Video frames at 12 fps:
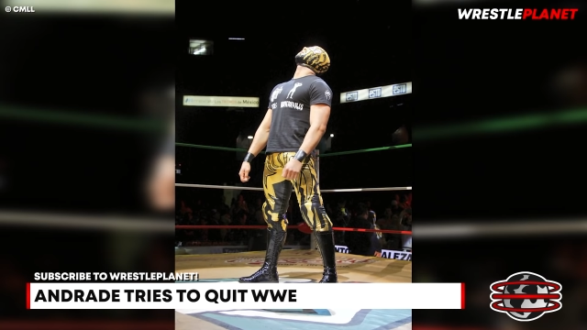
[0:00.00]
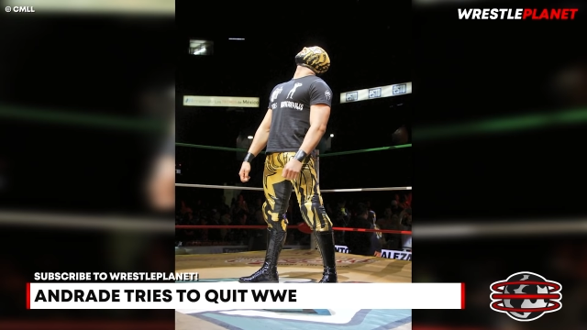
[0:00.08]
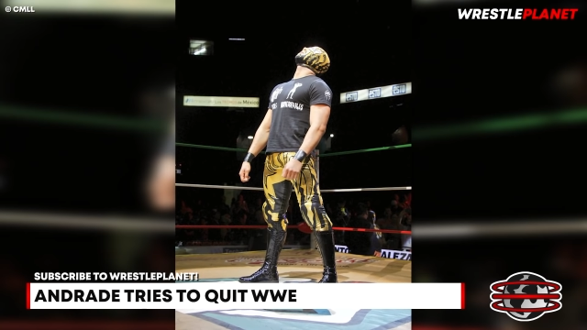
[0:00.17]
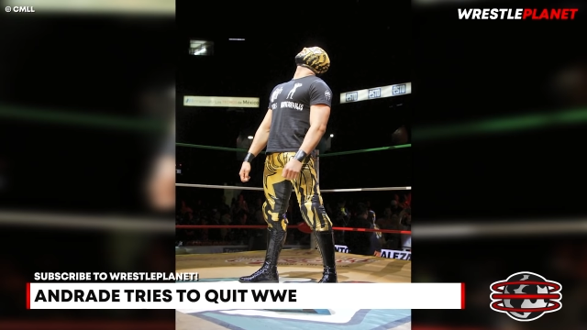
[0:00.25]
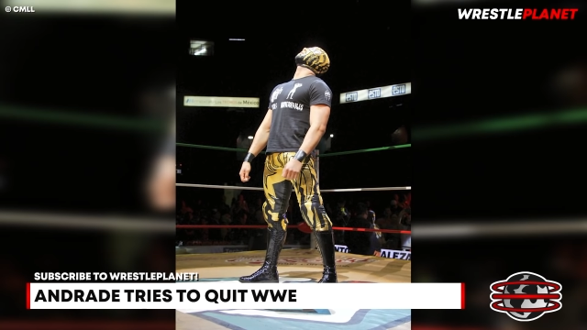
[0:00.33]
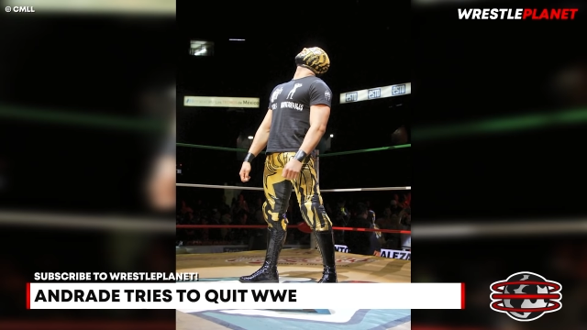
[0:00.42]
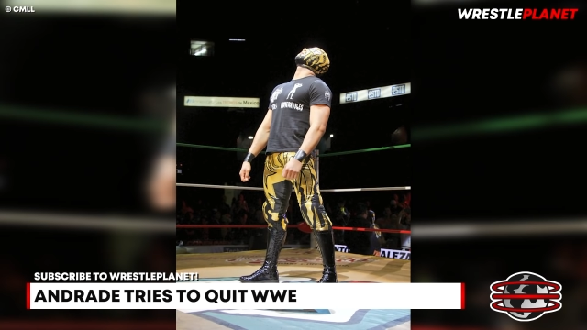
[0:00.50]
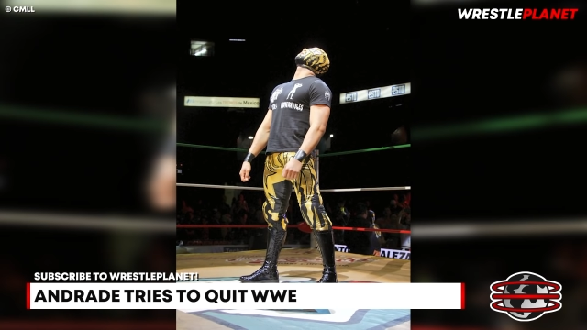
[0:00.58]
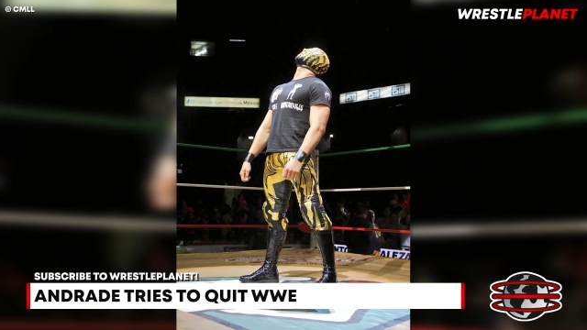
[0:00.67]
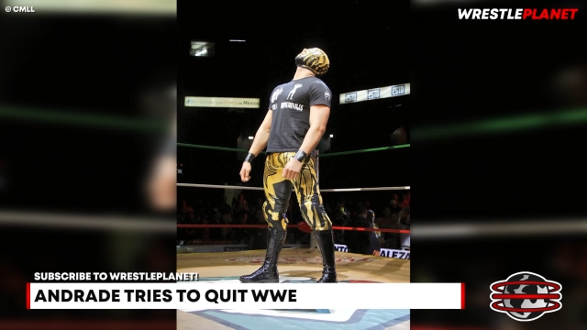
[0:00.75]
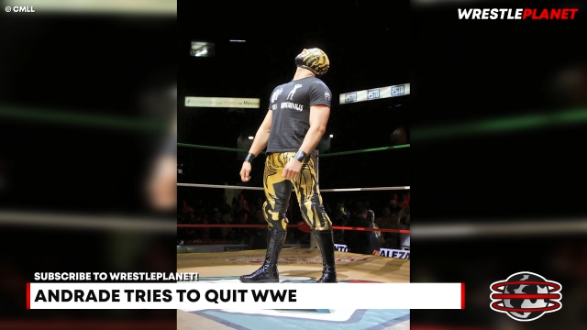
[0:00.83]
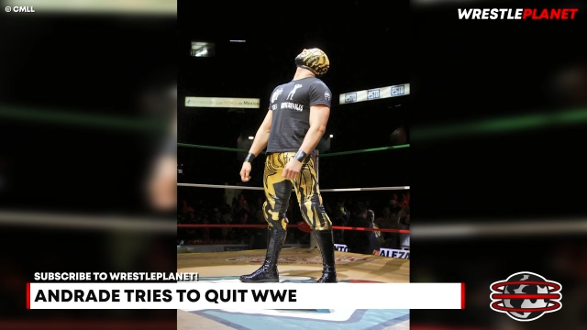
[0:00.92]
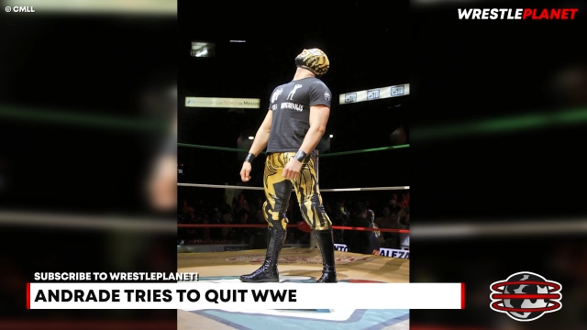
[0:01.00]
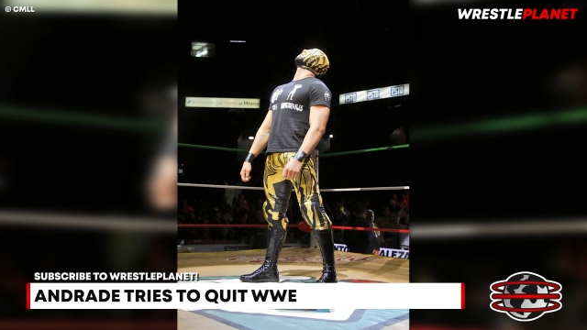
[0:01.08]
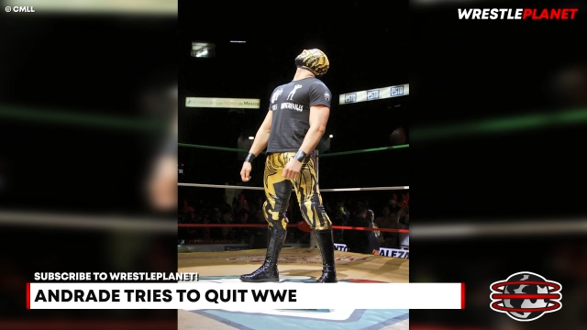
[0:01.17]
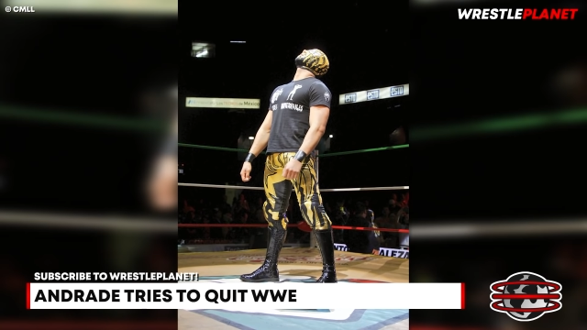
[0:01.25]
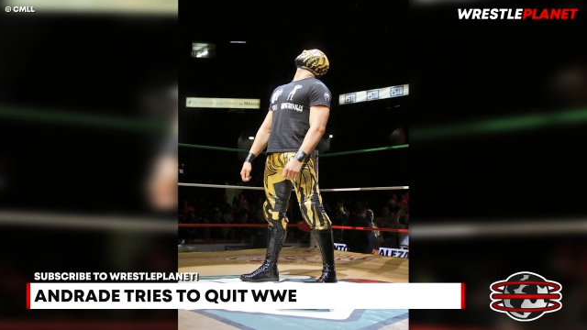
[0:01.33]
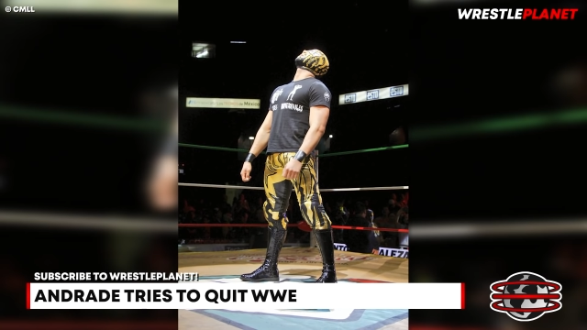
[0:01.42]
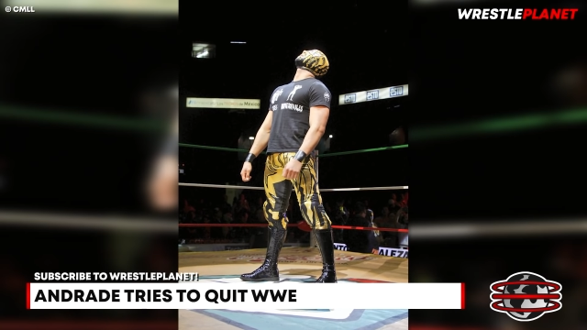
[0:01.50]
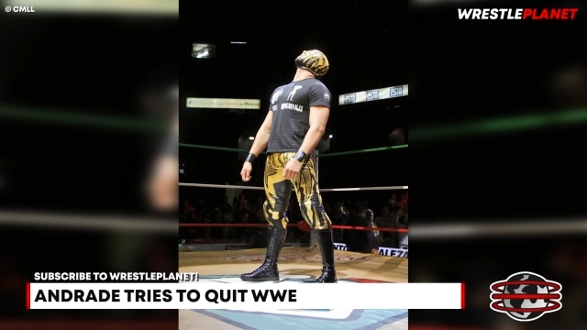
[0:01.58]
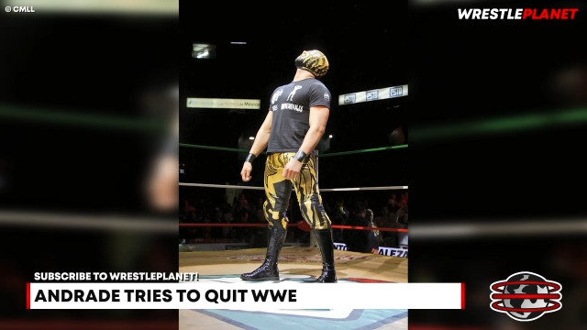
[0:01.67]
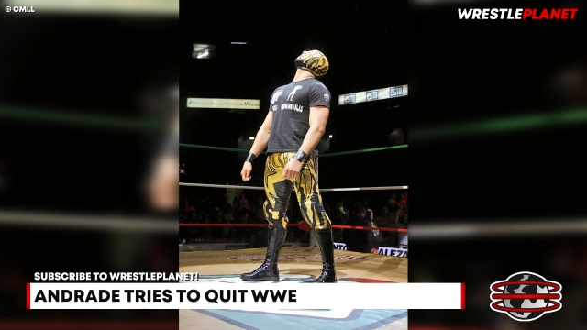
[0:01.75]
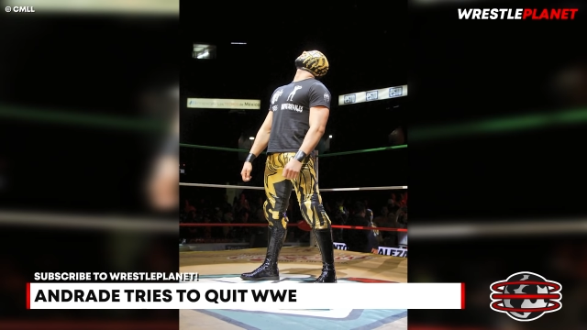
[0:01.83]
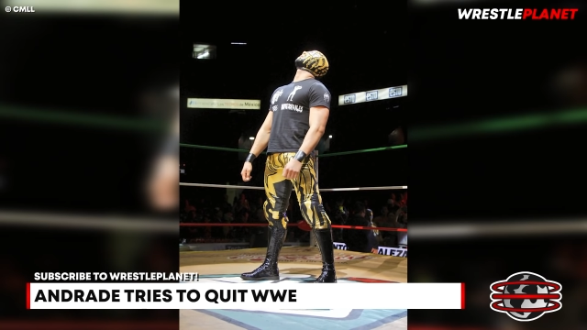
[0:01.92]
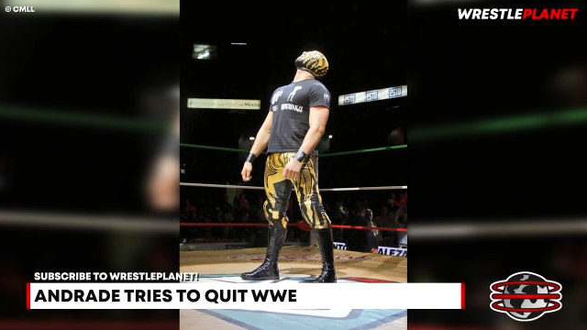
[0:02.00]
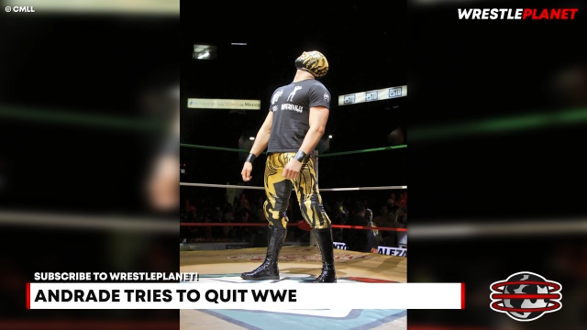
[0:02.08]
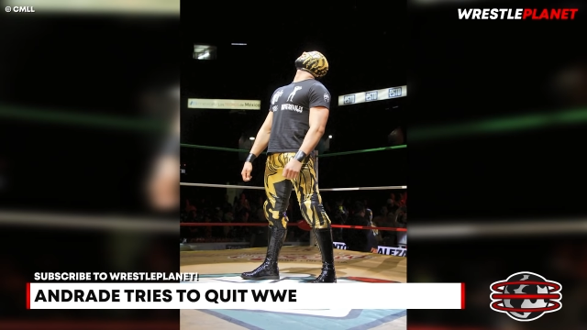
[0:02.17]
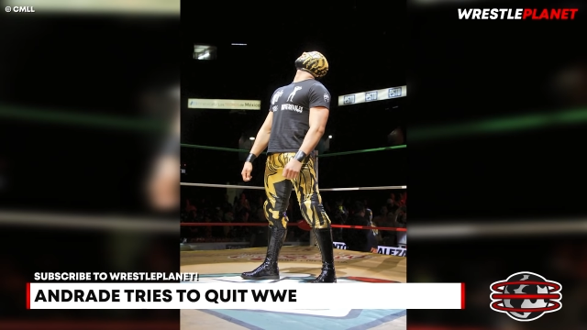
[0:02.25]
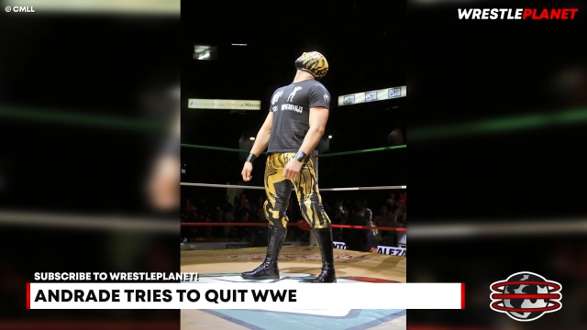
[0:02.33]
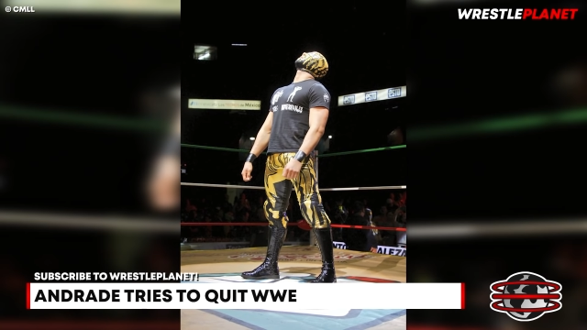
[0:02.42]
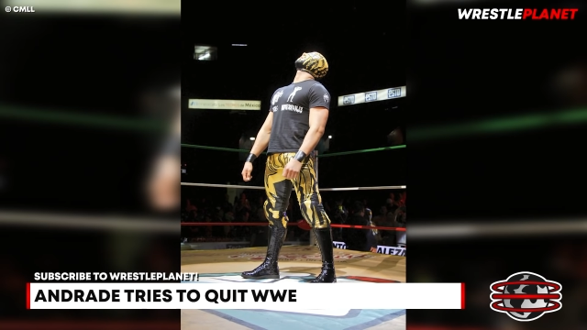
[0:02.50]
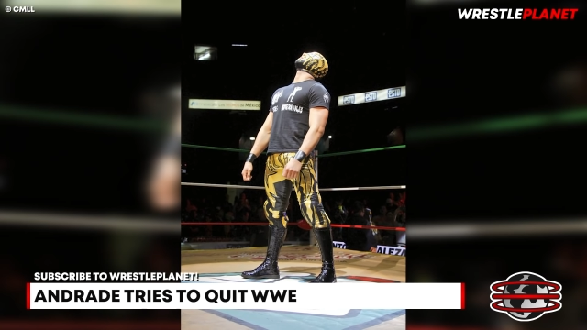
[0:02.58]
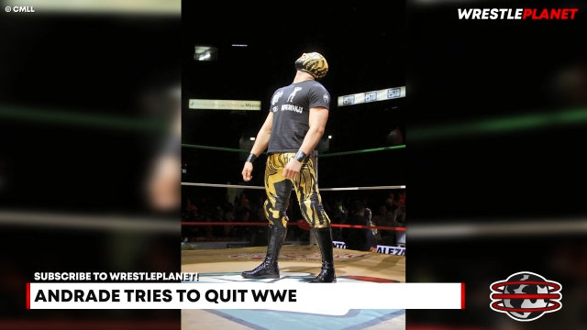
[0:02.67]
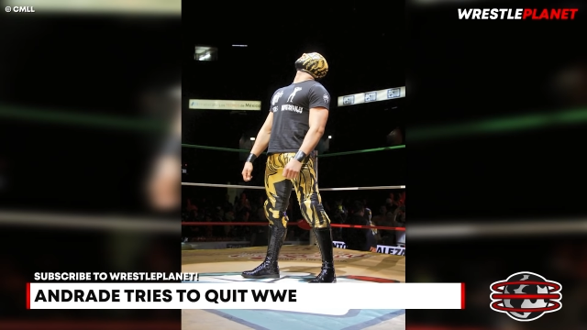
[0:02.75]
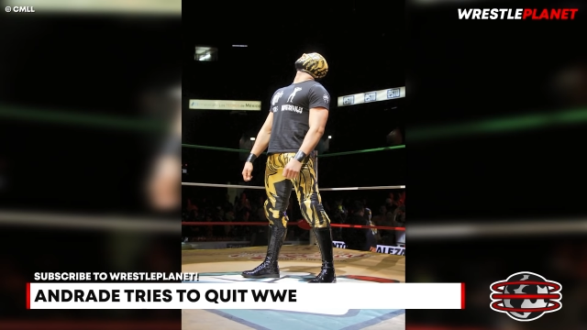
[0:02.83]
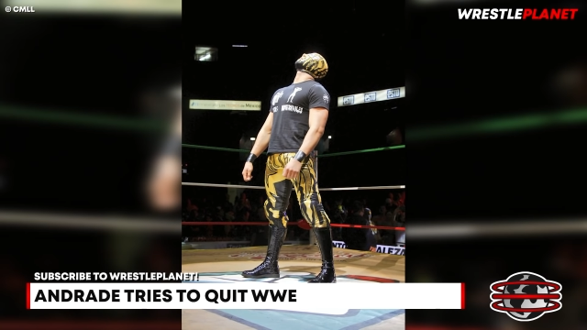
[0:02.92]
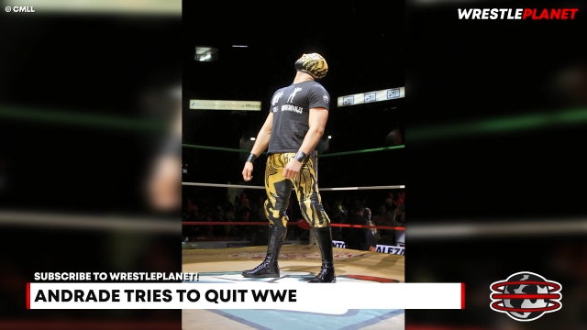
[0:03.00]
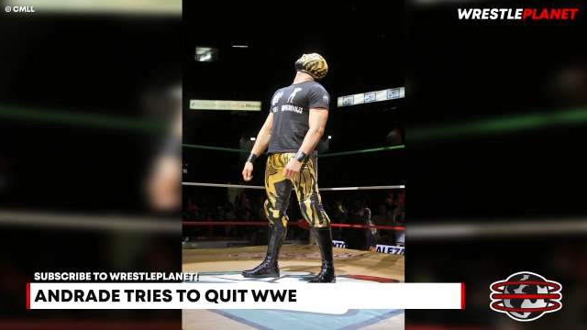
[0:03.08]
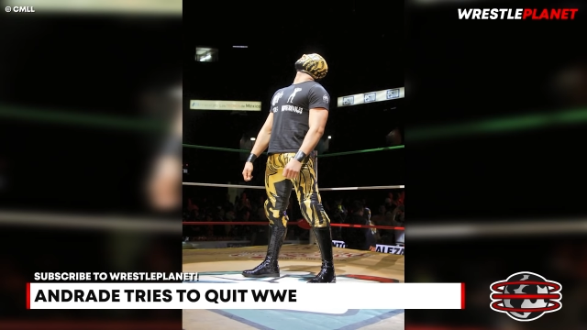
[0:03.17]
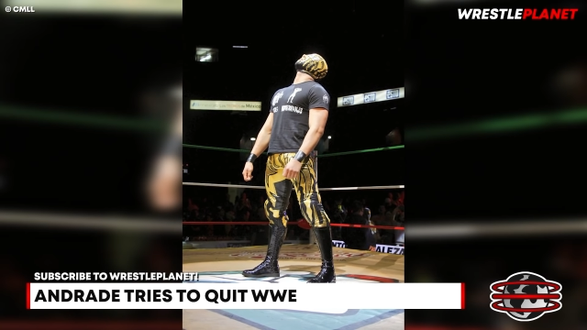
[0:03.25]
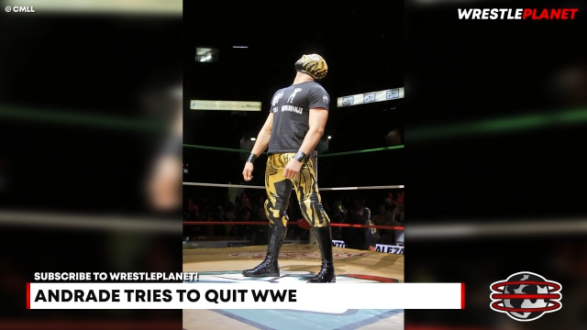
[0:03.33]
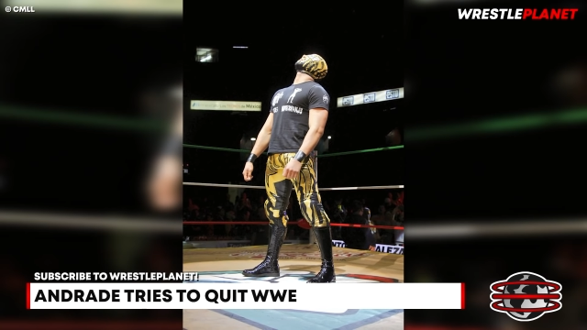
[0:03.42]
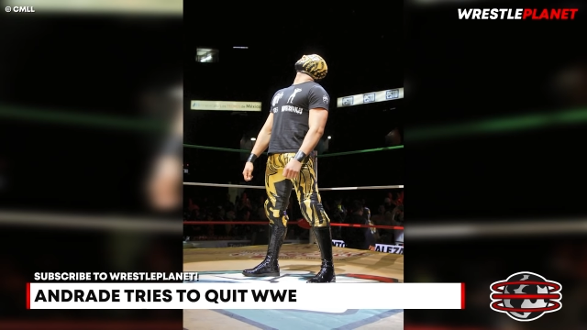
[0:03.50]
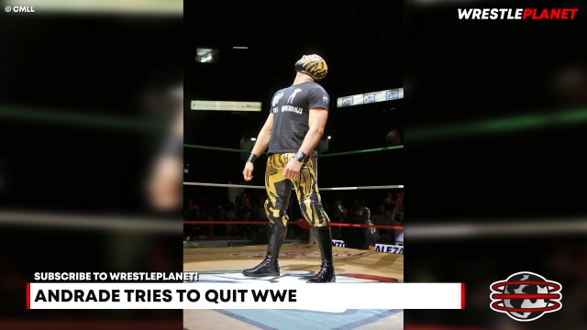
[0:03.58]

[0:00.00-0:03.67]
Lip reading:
Nobody's mouth can be seen.